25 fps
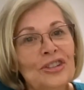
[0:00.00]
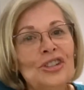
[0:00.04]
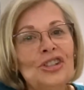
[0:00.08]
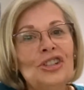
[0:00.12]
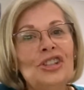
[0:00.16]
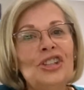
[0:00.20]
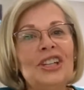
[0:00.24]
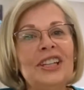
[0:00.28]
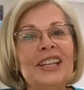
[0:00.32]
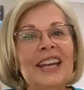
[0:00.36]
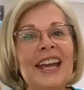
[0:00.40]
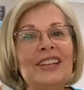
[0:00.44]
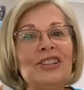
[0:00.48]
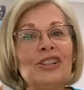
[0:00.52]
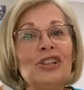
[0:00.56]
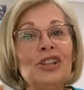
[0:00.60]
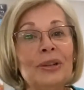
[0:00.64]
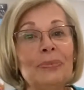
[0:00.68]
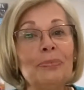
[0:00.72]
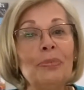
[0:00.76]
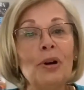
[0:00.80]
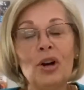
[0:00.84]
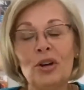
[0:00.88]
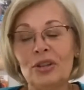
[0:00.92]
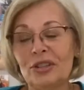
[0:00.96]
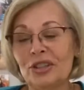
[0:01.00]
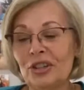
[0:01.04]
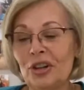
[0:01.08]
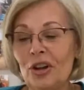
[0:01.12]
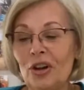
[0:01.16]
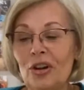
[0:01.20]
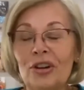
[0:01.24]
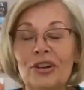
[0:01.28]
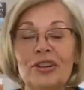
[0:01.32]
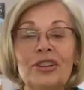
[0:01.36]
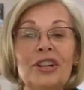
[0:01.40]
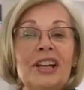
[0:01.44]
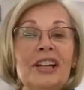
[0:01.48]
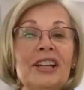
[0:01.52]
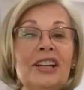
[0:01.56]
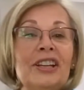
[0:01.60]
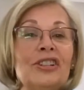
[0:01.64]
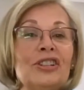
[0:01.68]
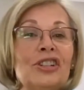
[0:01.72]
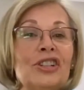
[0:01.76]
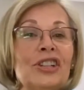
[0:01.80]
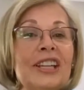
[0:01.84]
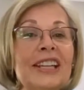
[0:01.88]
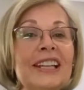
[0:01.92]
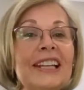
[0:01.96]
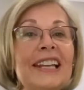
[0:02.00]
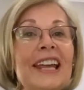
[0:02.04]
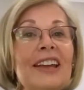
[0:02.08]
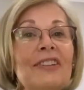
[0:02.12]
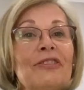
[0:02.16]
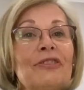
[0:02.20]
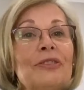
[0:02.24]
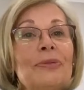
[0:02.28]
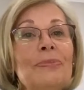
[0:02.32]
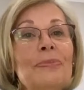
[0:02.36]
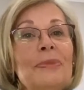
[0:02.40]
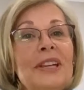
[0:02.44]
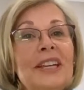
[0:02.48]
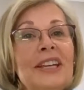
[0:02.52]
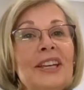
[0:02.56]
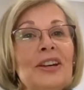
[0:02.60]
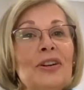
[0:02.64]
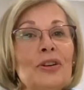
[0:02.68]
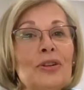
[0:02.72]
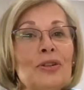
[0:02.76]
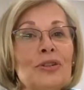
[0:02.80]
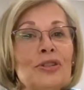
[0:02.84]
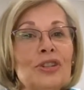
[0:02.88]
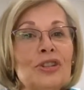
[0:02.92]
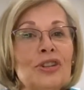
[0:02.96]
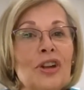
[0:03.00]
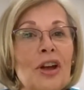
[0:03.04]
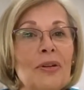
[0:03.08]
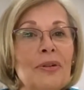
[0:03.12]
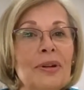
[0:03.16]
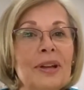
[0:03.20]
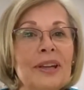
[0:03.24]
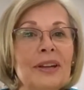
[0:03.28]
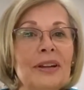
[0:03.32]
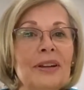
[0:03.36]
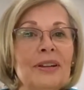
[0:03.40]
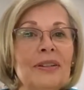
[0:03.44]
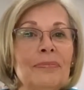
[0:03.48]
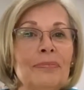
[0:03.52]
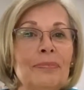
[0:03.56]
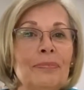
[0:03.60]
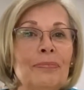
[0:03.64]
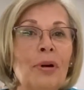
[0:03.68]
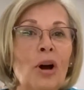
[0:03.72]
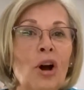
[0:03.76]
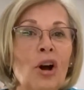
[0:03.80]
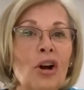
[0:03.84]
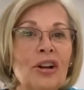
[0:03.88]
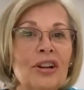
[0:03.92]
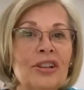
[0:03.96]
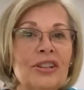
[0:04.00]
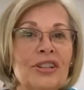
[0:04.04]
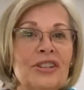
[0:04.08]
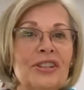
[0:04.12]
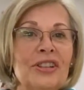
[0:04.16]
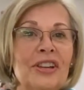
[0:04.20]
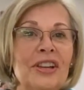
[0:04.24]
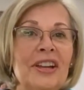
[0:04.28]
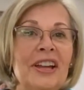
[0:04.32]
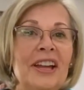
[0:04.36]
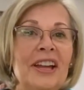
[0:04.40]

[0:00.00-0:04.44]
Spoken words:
she left me her sewing box